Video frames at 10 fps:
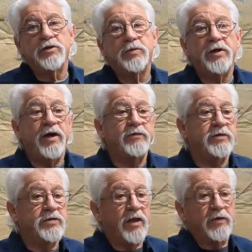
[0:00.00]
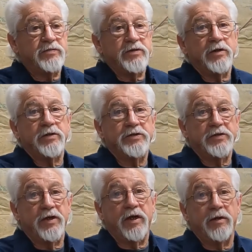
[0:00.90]
Once we have the slave cylinder
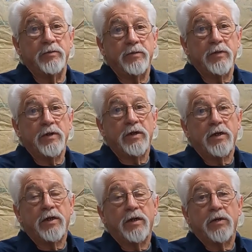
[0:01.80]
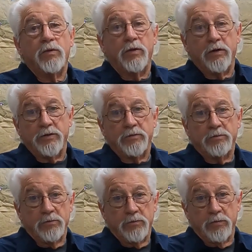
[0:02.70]
set up where
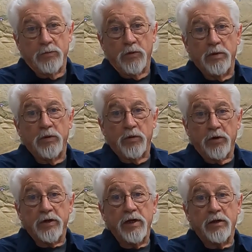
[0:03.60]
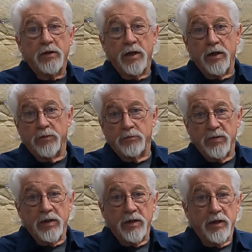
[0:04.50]
will be working, and it'll
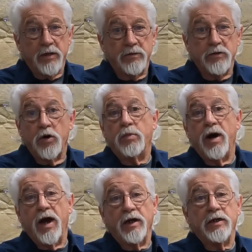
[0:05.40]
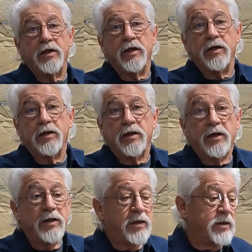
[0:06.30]
be like no bind in it,
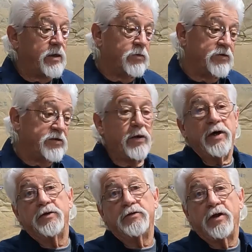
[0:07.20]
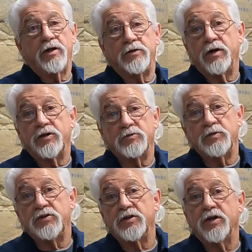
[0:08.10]
then we'll slow ahead, slide the
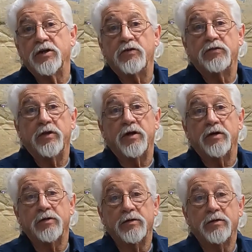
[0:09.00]
transmission in and go from there.